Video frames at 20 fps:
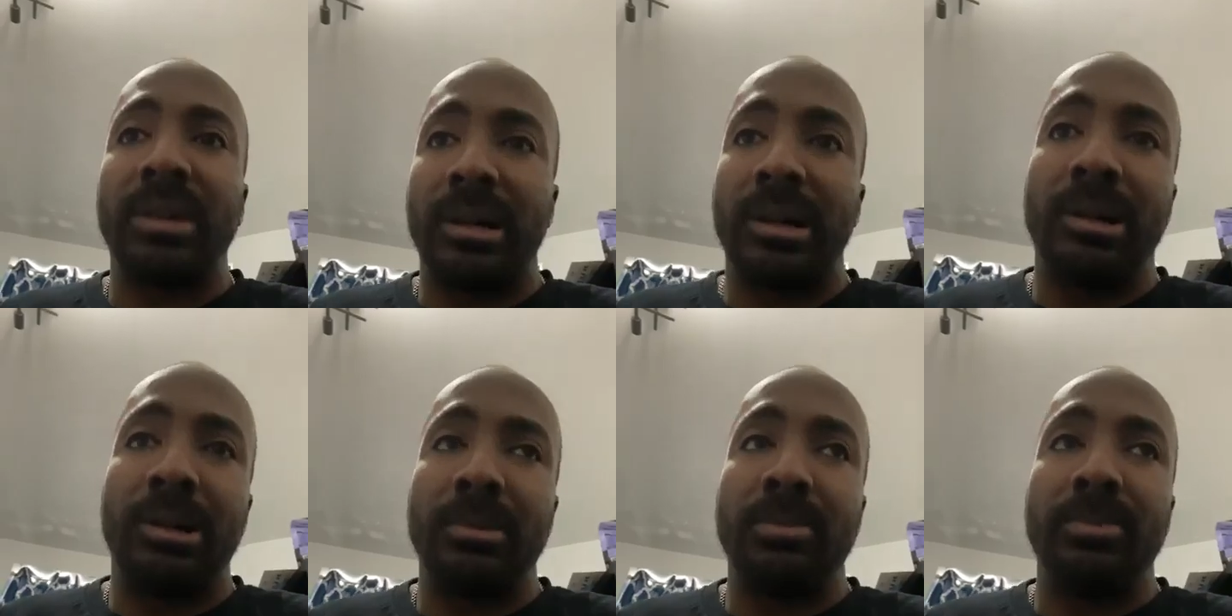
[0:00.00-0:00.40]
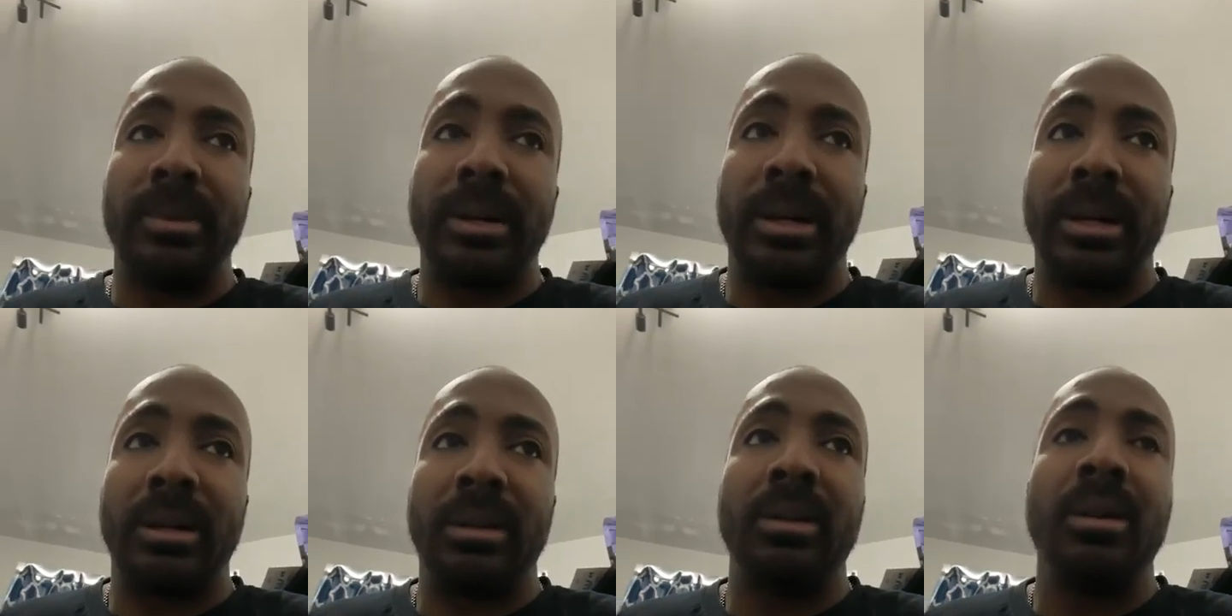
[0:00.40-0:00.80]
for help.
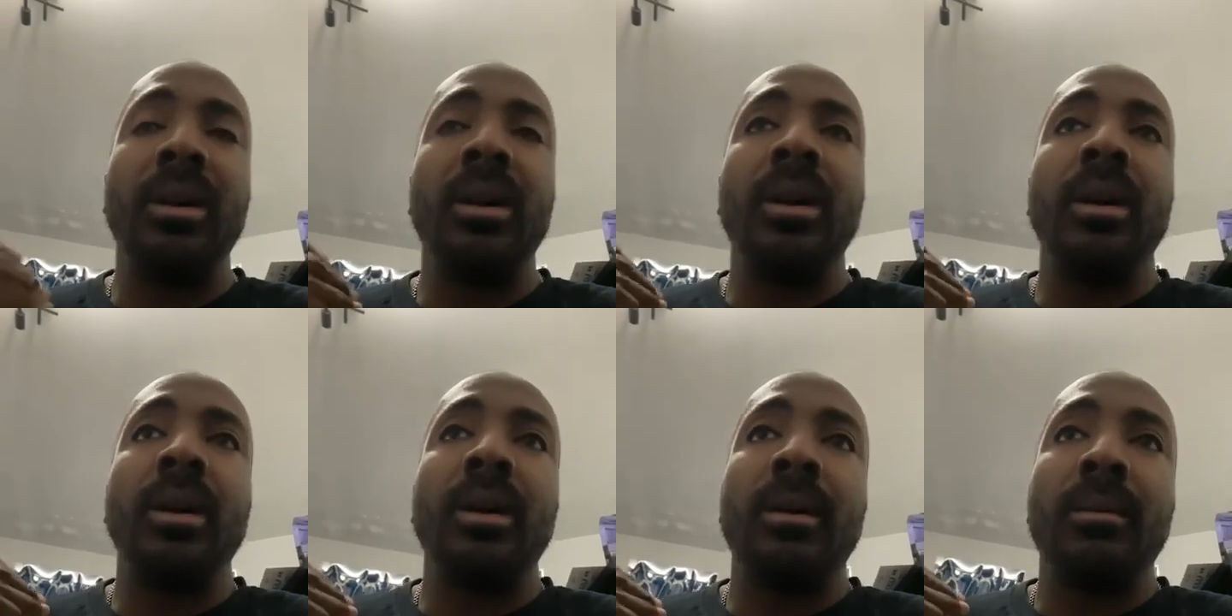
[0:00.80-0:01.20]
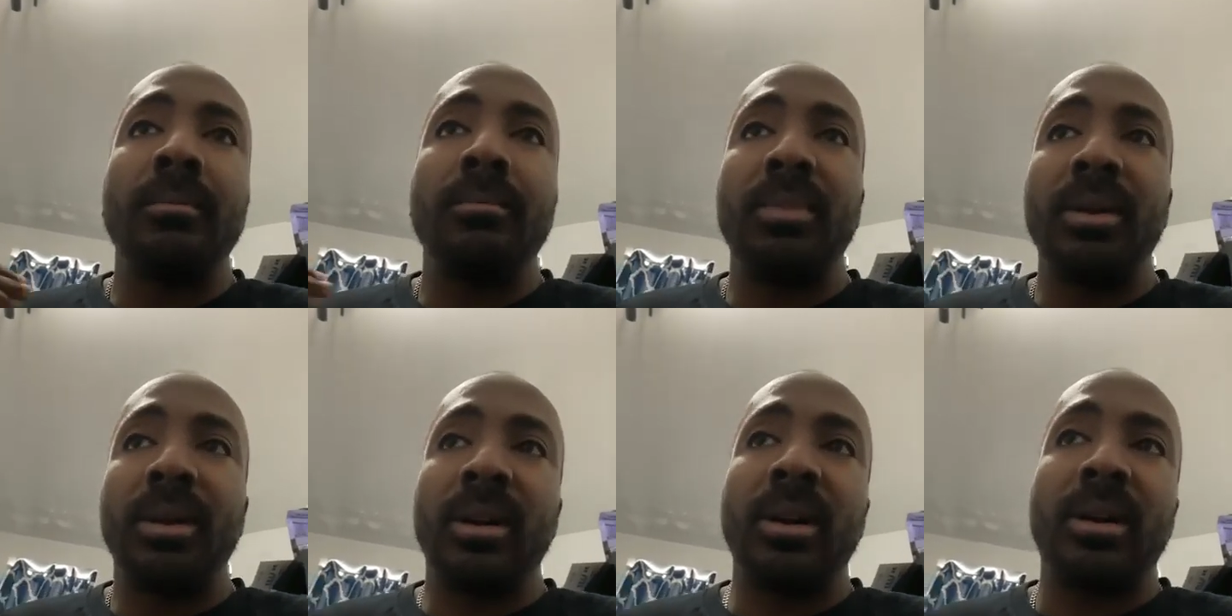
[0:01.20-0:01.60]
And
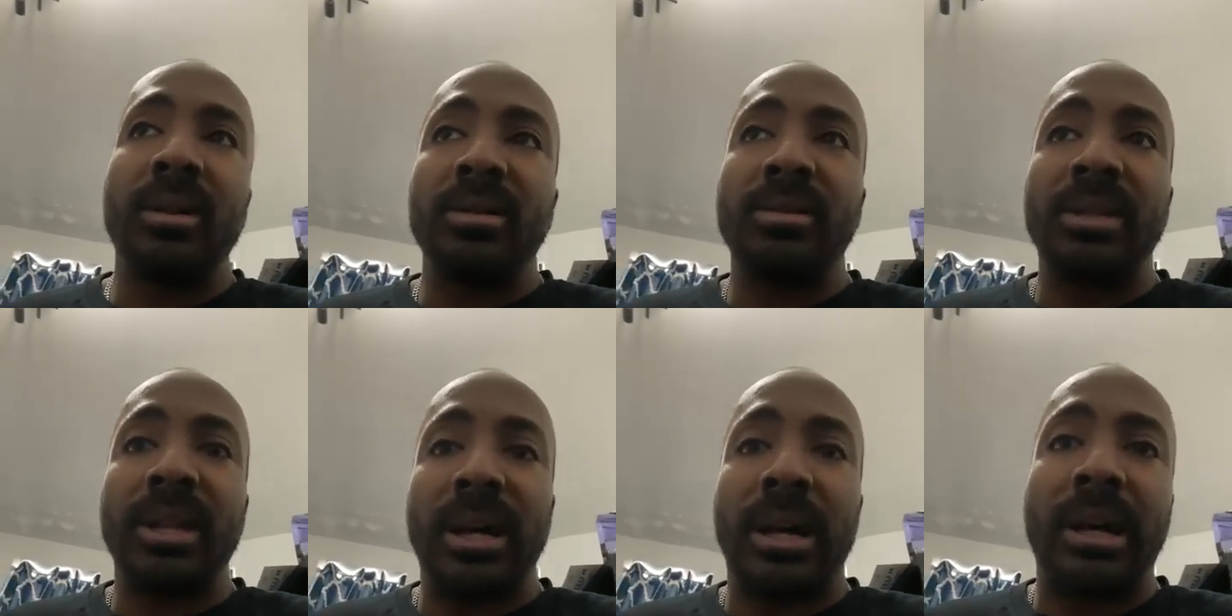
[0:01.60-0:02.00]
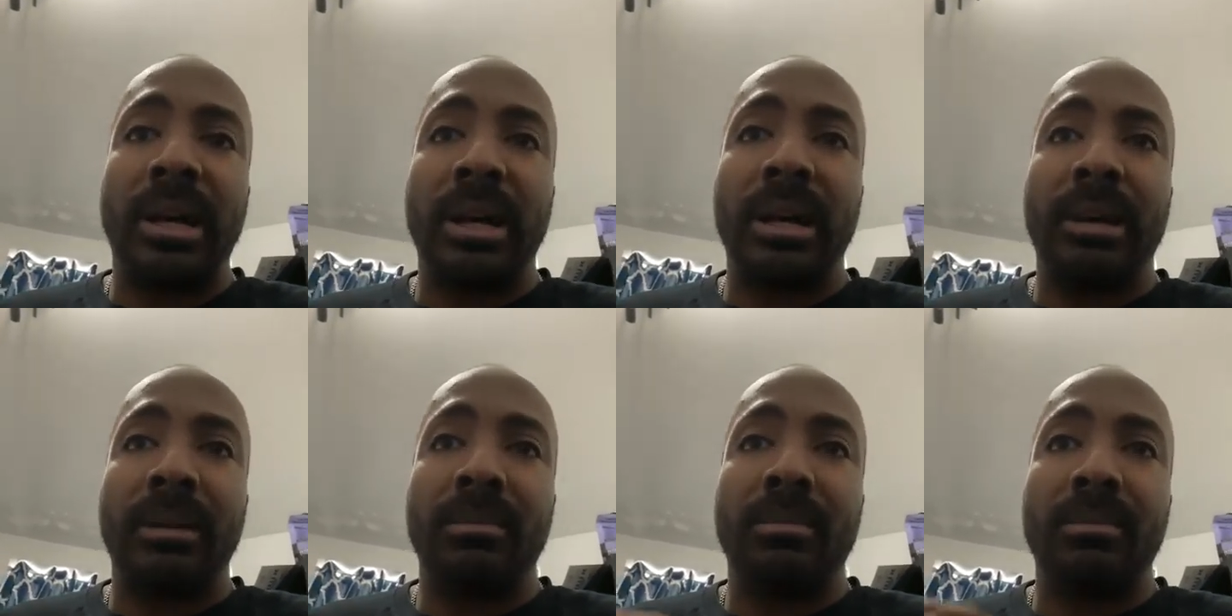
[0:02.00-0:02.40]
because I
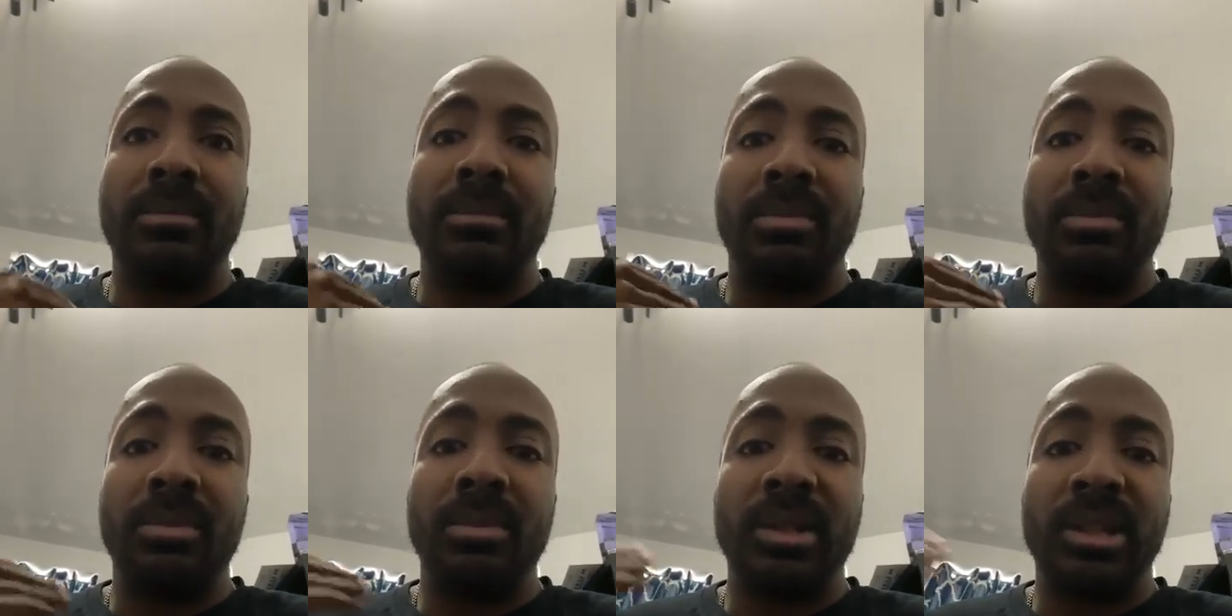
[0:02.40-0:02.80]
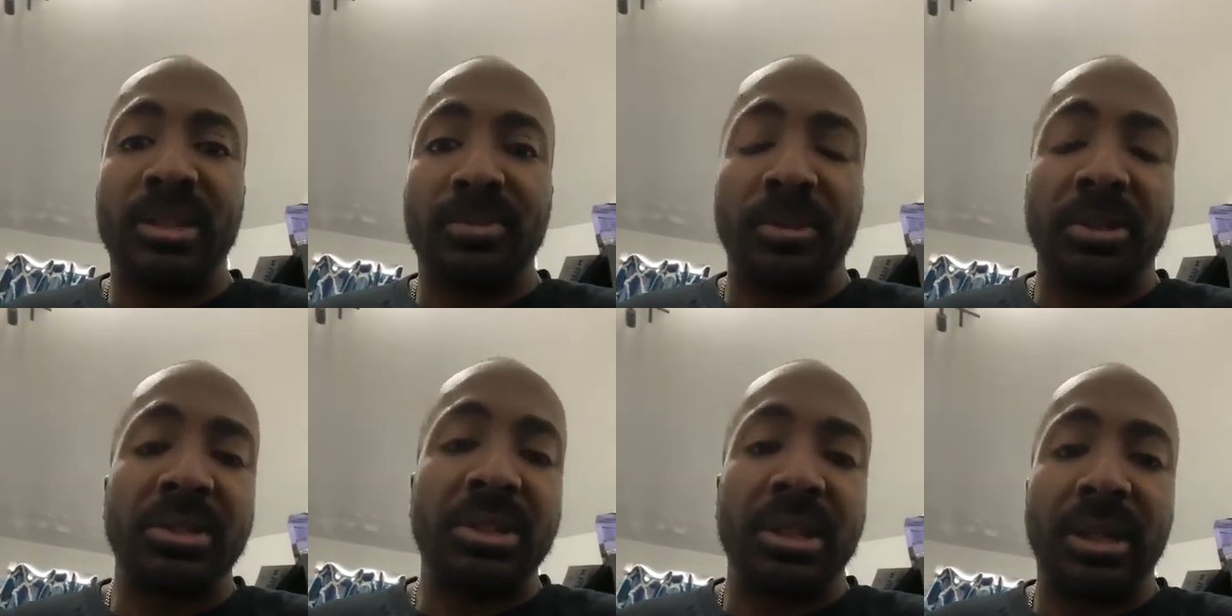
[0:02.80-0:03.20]
am
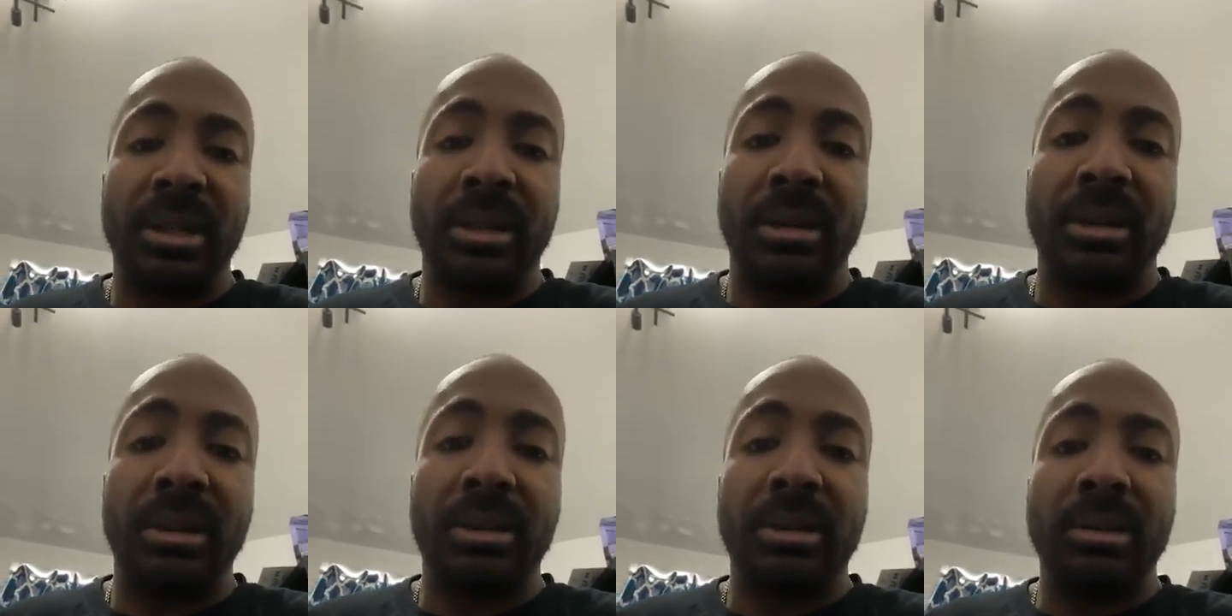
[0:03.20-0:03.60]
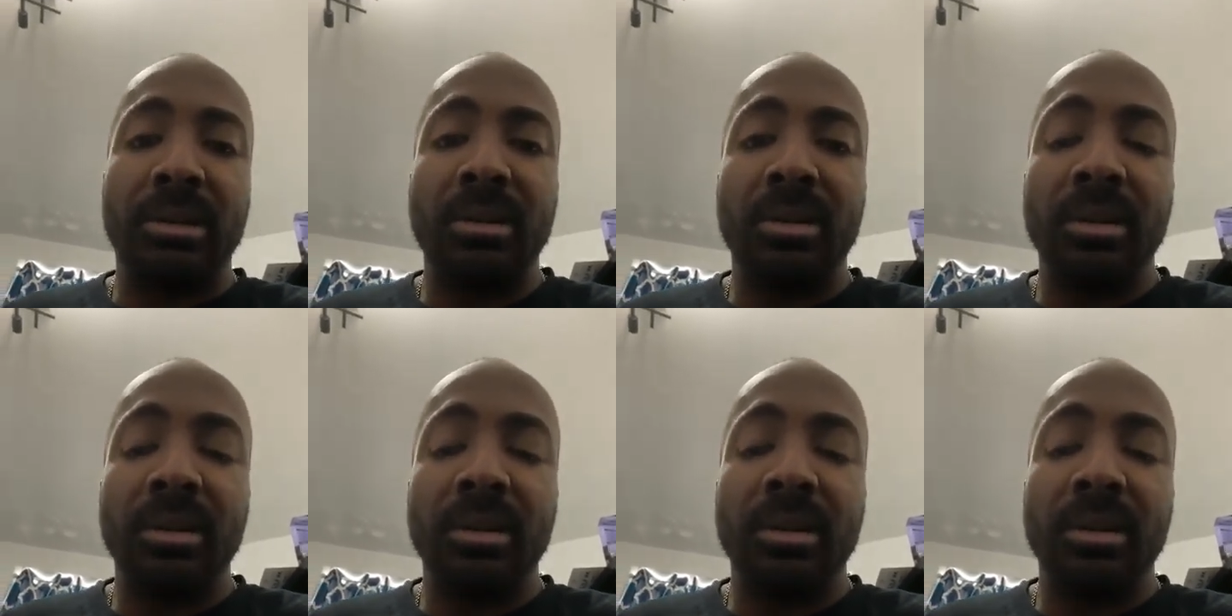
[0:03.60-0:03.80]
expressing it